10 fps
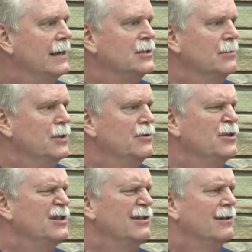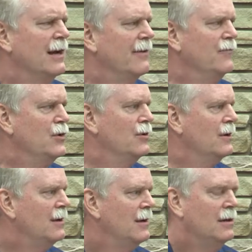SMU just to kind of view
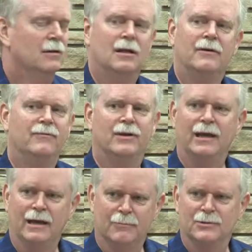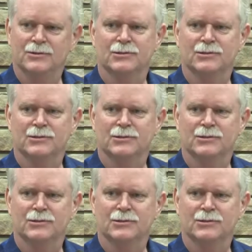it. Loved the campus.